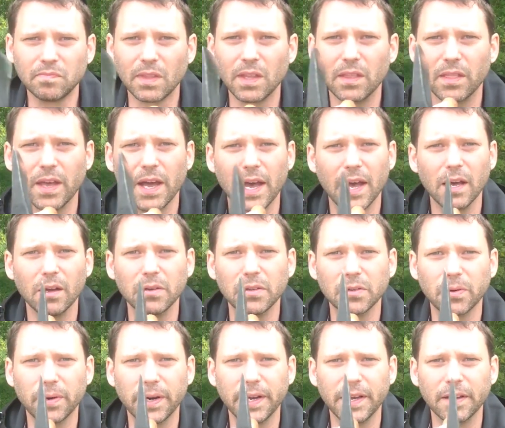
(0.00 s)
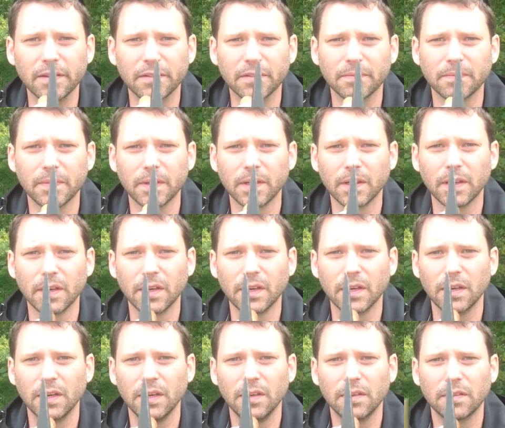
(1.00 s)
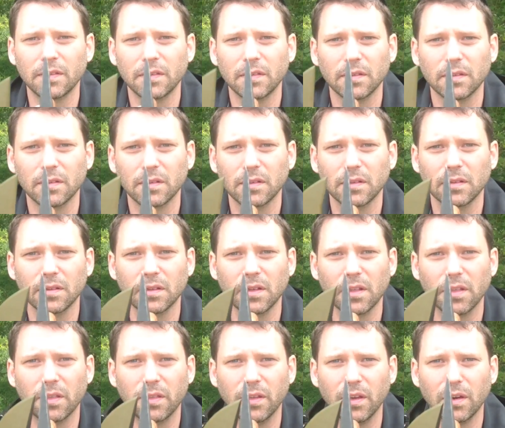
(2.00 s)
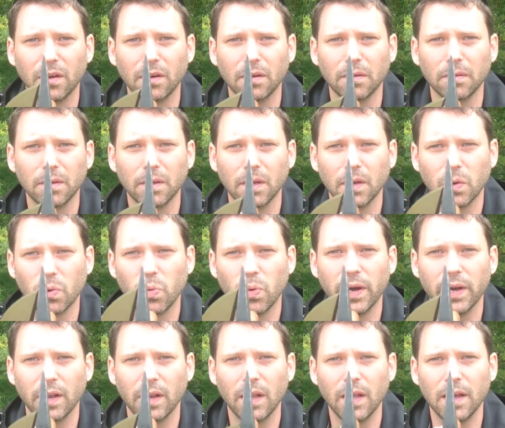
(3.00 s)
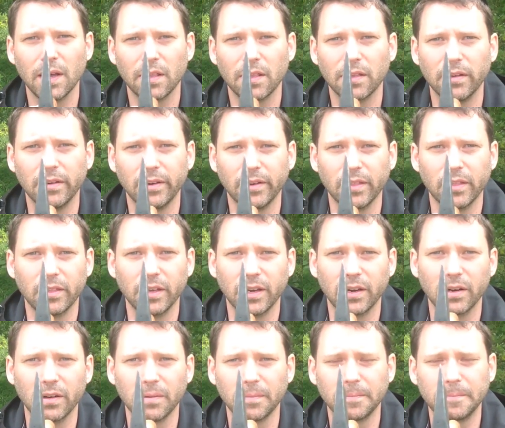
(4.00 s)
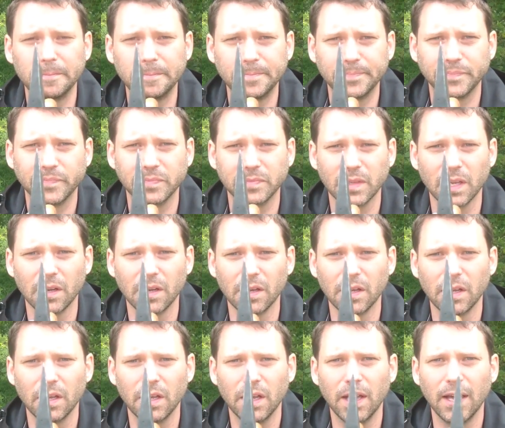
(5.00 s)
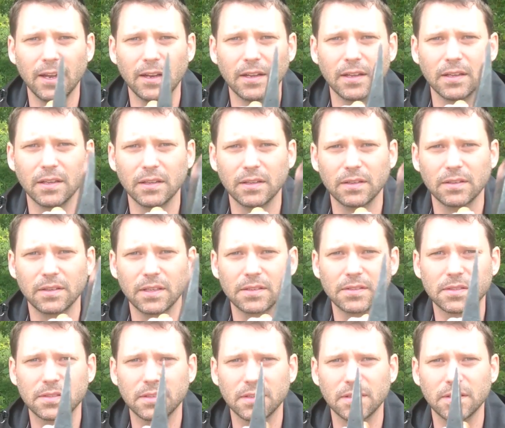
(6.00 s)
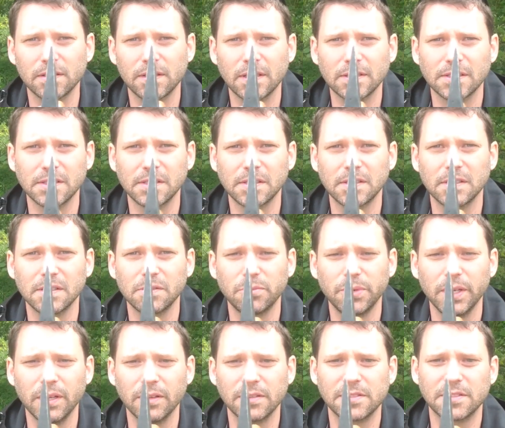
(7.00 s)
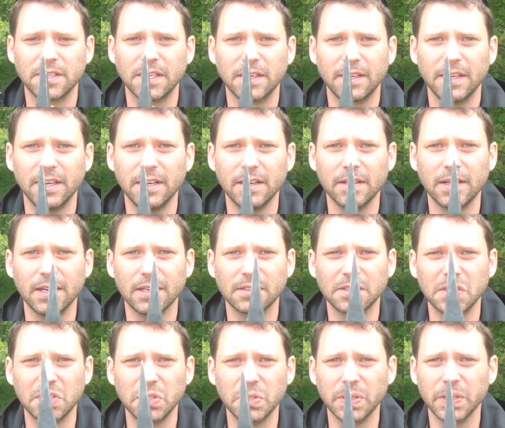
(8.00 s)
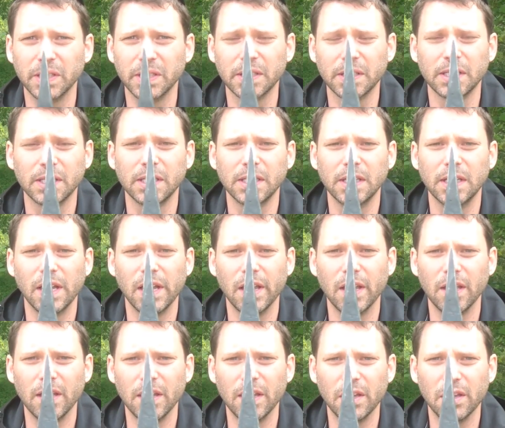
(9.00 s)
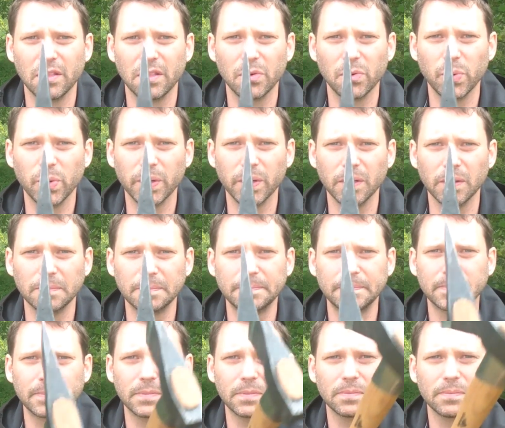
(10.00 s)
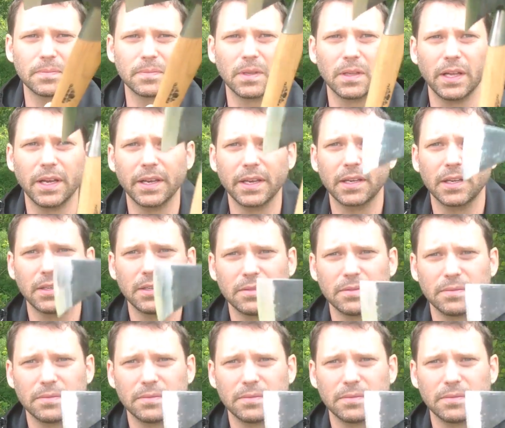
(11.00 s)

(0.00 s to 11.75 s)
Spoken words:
the outdoor axe is thicker, quite a lot thicker, and doesn't really sink in as good in the wood like